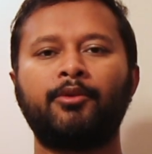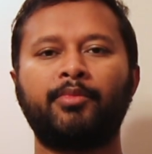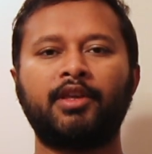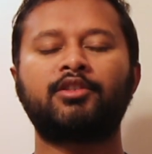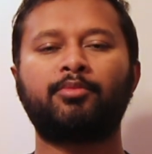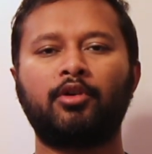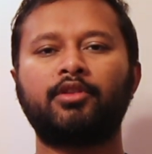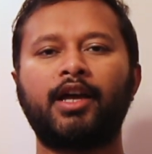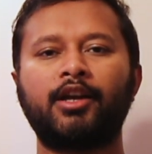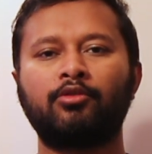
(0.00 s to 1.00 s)
Based
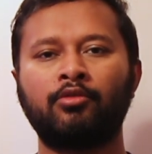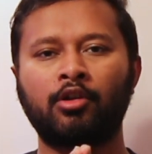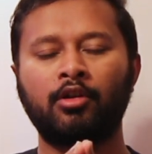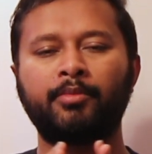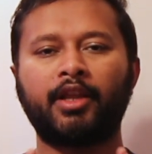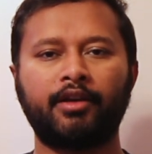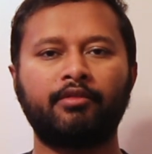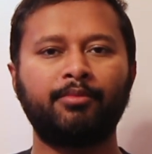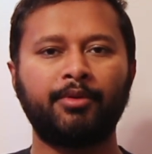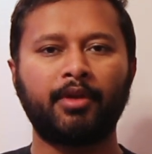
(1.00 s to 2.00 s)
upon that, overall merit
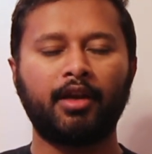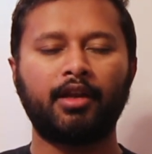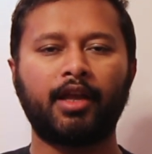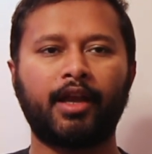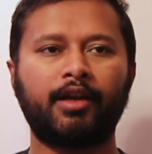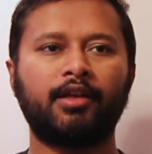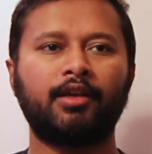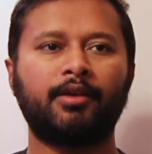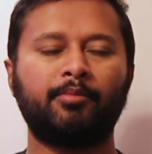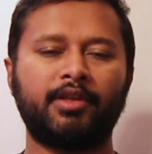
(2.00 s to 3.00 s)
will be made, and
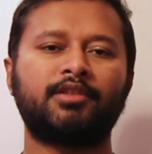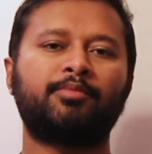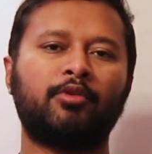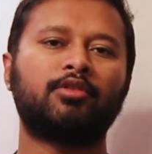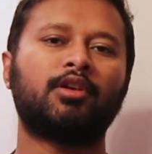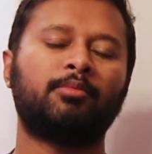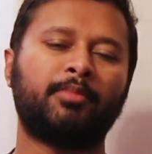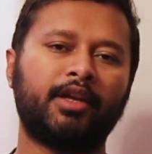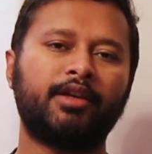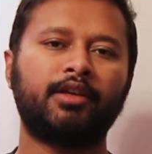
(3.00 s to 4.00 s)
based upon the
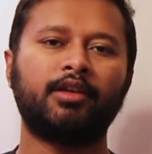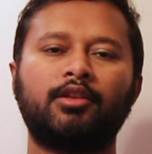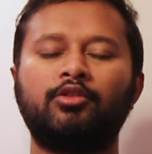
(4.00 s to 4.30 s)
merit,